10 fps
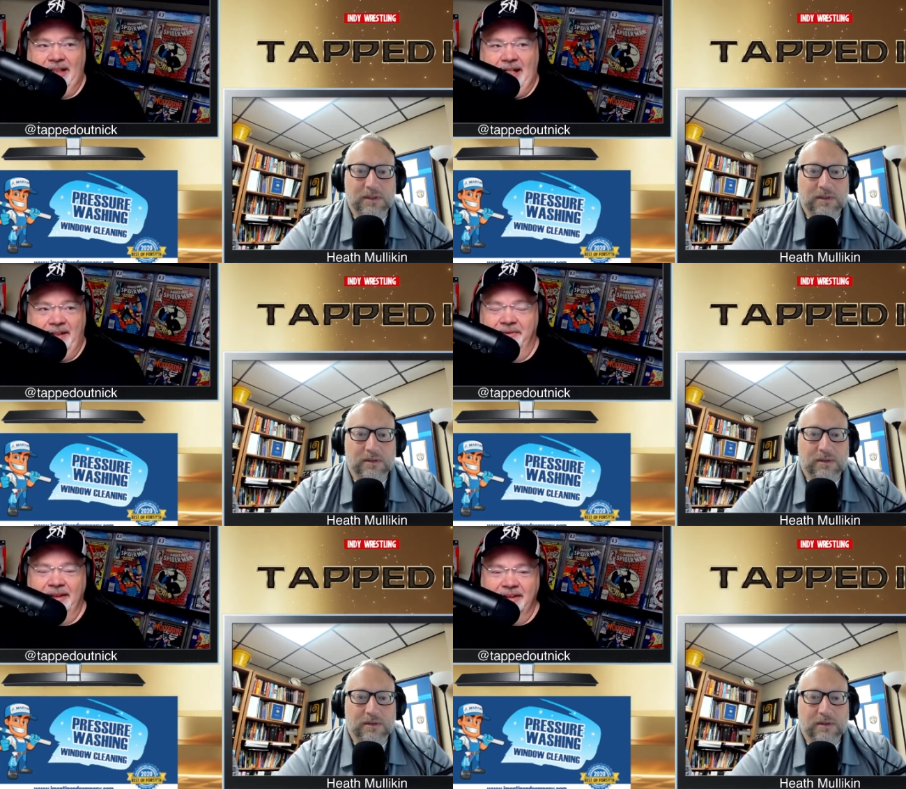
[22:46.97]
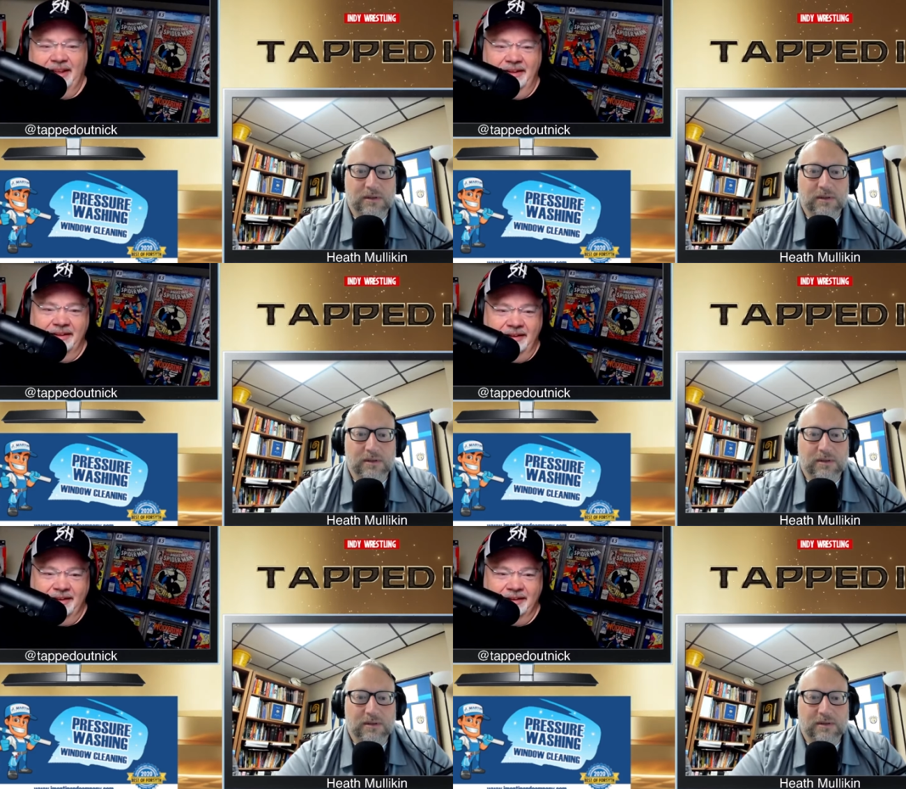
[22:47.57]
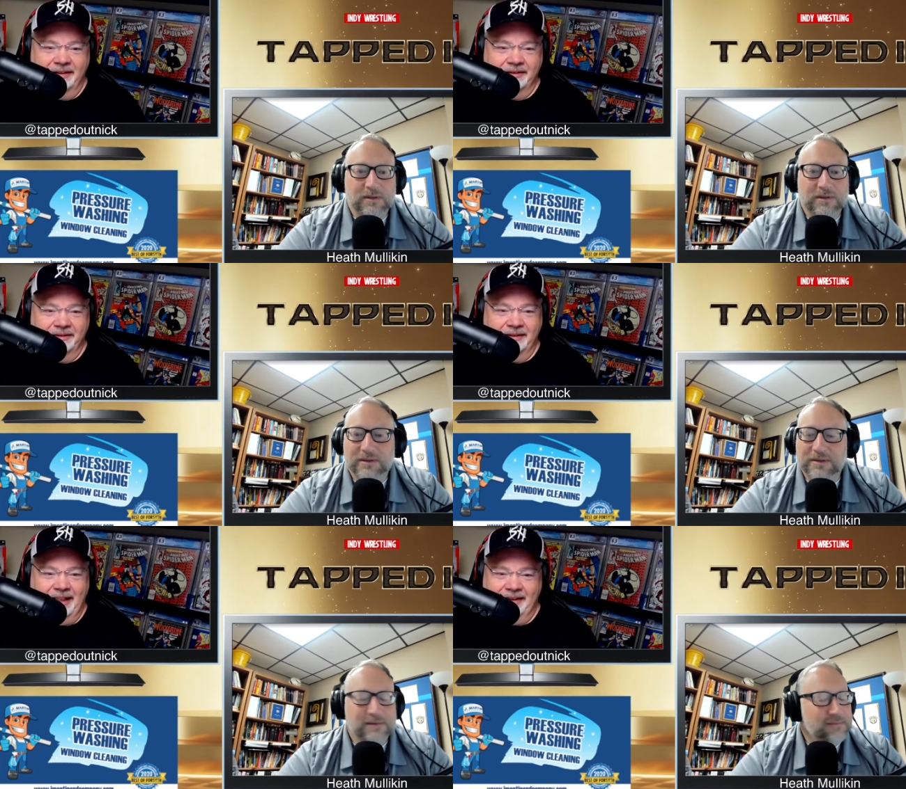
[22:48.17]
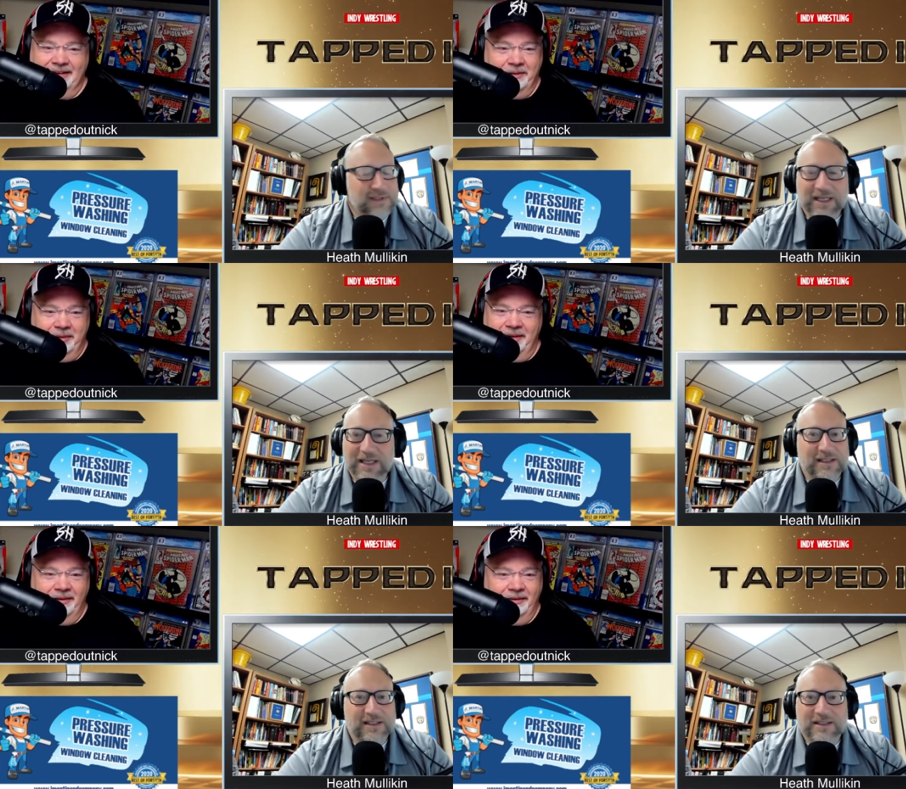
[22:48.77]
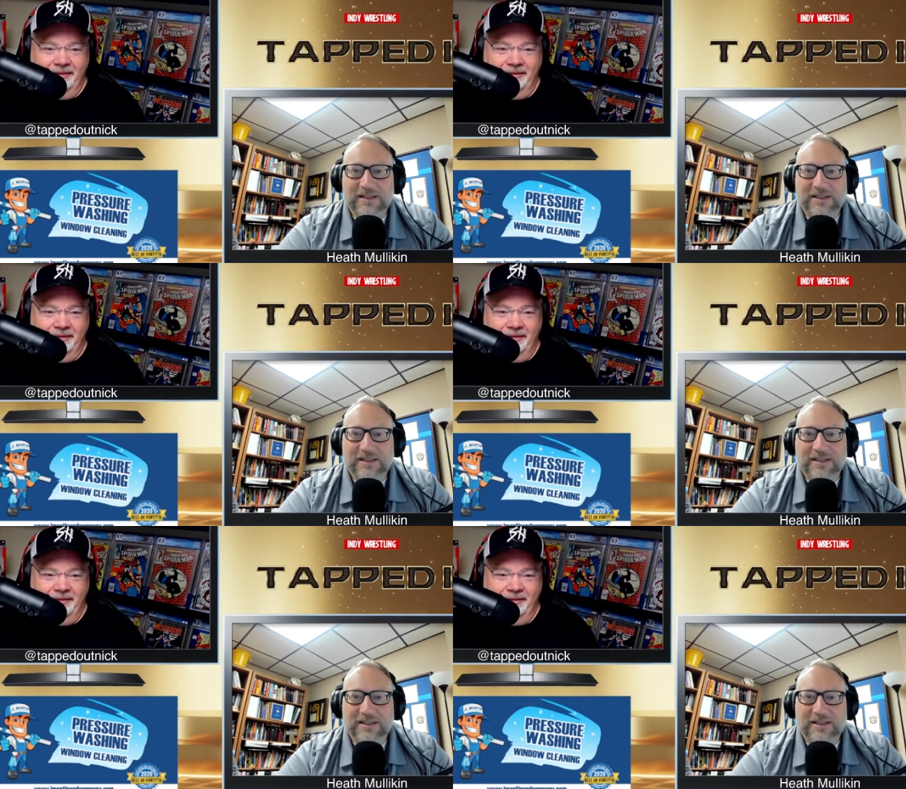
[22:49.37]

Speaker 1: I don't think it changes anything. I think they'll be,